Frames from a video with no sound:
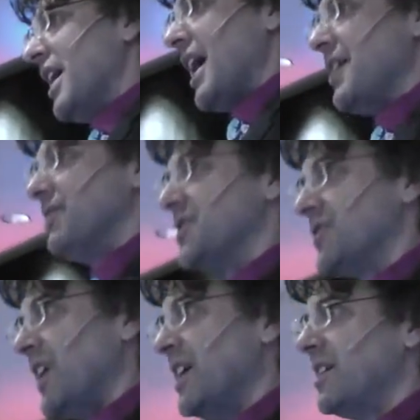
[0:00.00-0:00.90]
I've
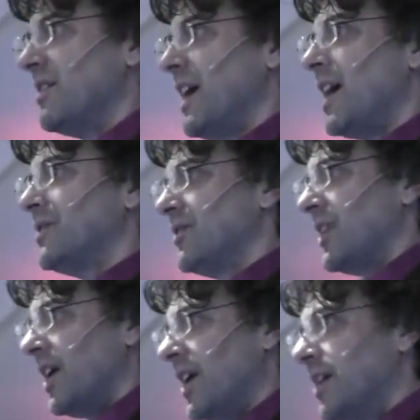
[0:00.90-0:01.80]
decided that
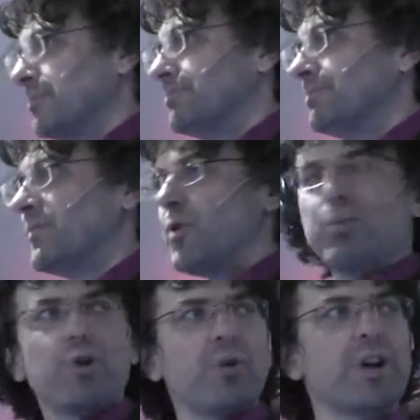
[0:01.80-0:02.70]
for
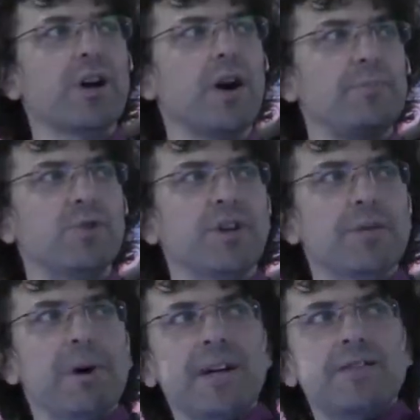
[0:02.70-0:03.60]
Puerto Rico, I'm doing a
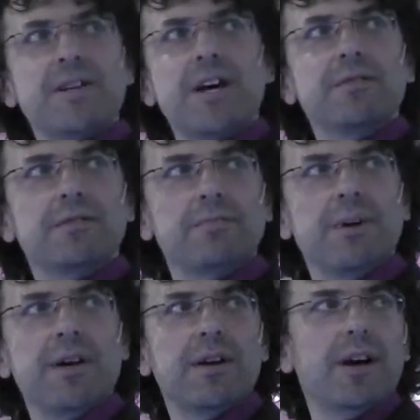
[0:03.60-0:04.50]
mindset
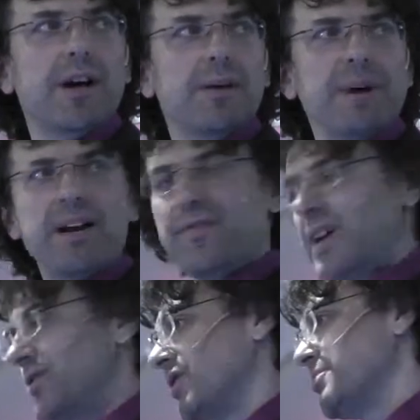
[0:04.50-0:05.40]

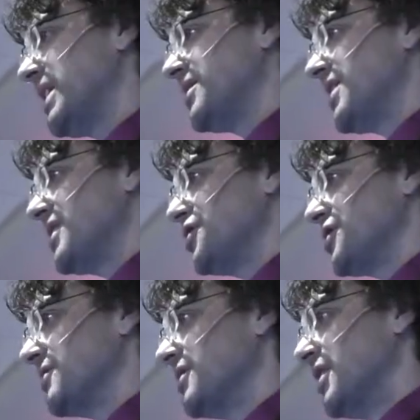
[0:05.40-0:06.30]
manifesto meditation.